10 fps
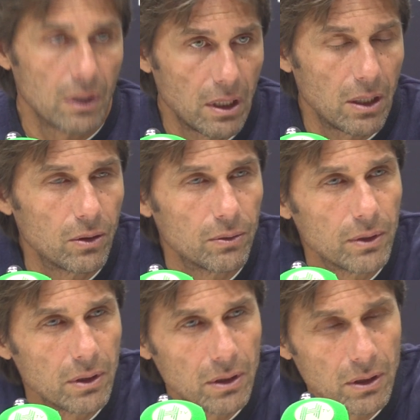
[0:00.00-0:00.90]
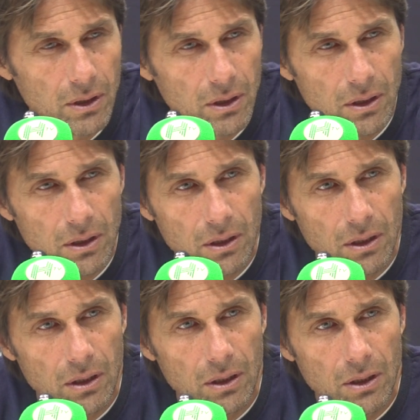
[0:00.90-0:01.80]

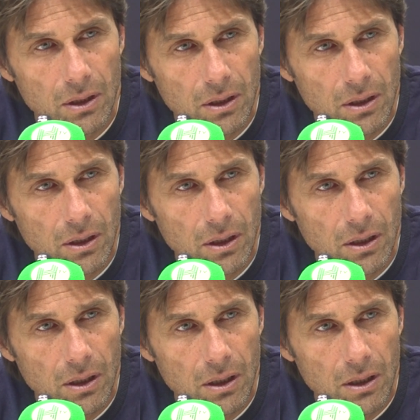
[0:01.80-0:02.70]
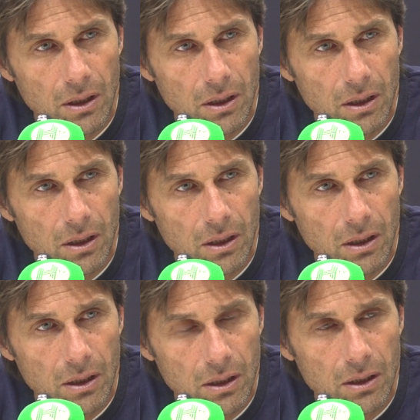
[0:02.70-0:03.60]

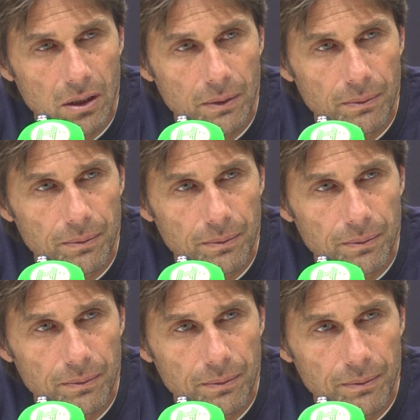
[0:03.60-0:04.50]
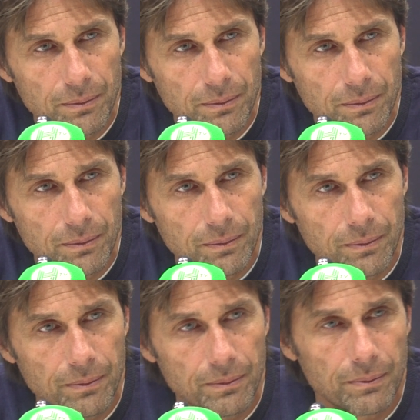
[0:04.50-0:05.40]

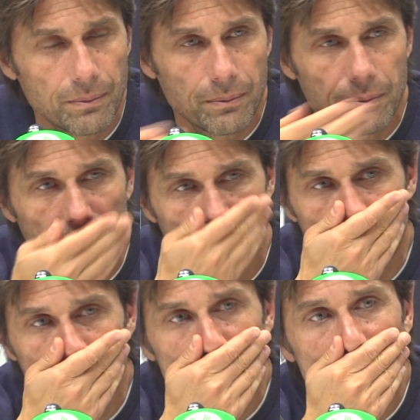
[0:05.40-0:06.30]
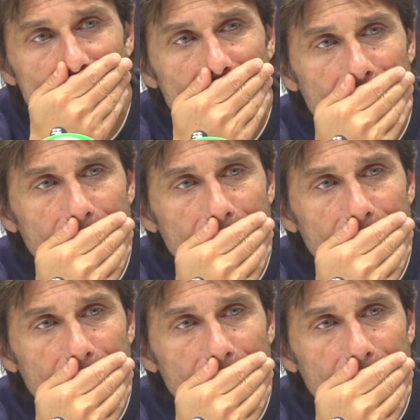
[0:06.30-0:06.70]
(silence)